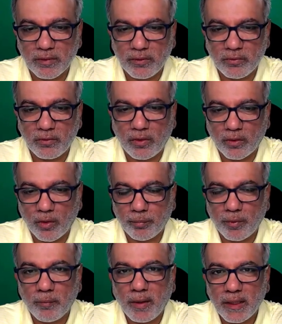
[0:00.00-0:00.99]
do not
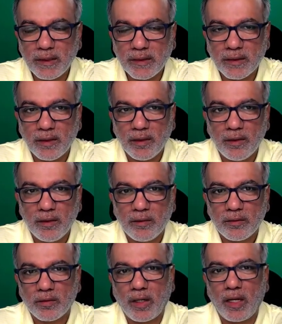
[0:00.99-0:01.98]
optimize,
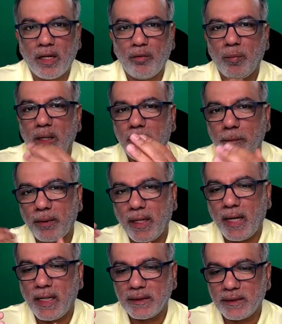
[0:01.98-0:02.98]
so I'll have multiple
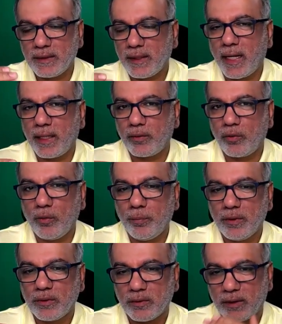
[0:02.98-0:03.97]
ads in the ad
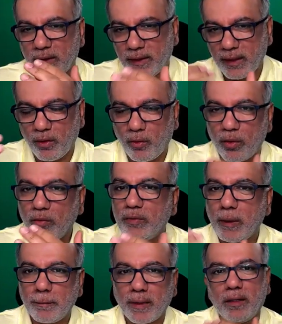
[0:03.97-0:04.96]
group so that all of
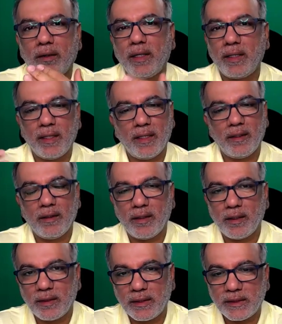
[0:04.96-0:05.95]
them can run
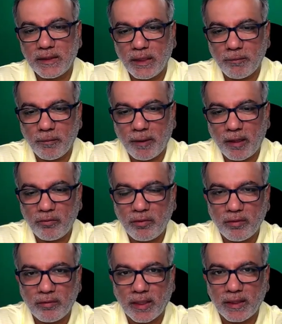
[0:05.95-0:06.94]
the same amount,
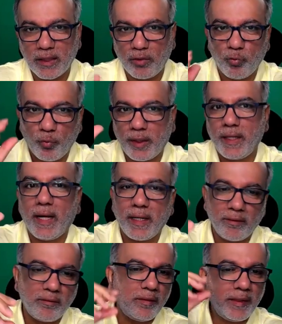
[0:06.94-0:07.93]
rather than one
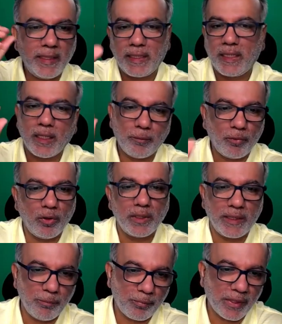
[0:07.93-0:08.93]
ad taking up all
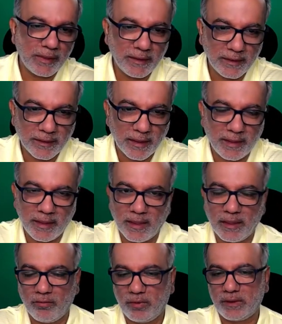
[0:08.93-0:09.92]
the impressions and the
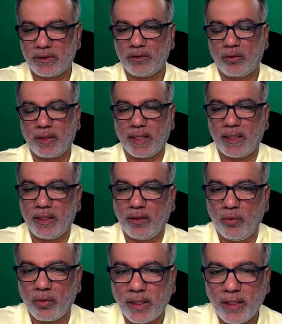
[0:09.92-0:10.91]
other ones not getting a
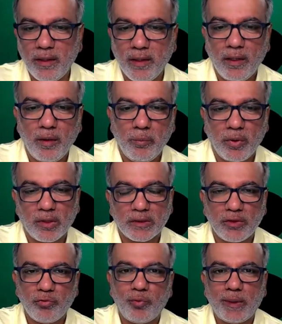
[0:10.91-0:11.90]
look in.
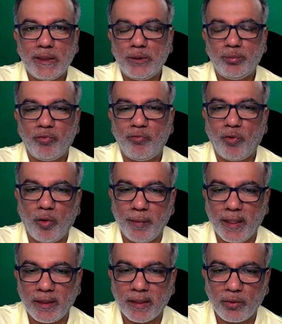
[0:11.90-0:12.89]
Because if one is
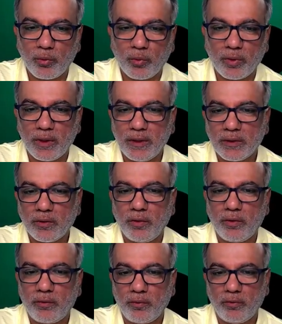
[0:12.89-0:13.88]
performing, then Google is
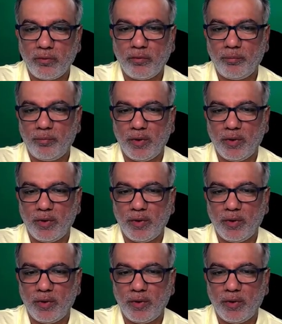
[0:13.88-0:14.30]
going to